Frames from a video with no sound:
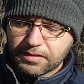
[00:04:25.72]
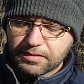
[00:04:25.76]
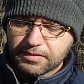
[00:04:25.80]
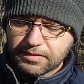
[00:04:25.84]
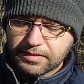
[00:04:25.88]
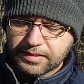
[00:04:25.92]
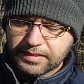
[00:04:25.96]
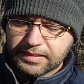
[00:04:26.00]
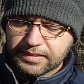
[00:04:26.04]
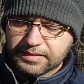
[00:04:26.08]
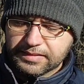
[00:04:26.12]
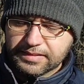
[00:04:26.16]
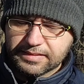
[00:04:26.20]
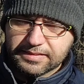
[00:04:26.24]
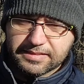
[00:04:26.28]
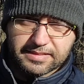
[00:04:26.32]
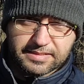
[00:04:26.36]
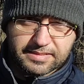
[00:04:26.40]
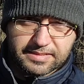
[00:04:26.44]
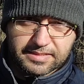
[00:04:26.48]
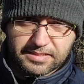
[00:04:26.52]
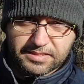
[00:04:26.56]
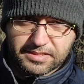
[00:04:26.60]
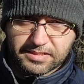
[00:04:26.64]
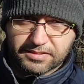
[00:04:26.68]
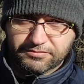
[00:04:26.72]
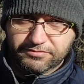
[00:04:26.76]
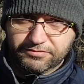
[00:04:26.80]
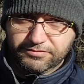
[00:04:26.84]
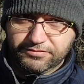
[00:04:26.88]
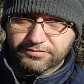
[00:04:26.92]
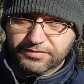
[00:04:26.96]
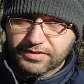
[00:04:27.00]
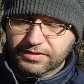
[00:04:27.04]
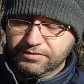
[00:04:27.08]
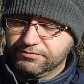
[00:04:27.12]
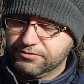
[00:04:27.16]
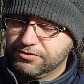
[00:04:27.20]
the distance
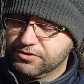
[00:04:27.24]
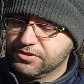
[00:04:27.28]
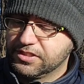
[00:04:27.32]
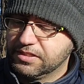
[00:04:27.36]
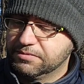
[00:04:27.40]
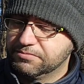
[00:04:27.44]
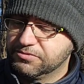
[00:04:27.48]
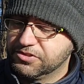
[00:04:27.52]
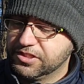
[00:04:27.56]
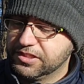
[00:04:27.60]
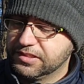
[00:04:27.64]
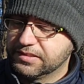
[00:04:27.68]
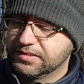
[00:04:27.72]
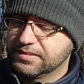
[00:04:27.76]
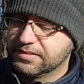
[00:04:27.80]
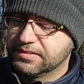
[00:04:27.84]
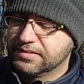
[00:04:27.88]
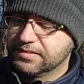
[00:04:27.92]
of your subject.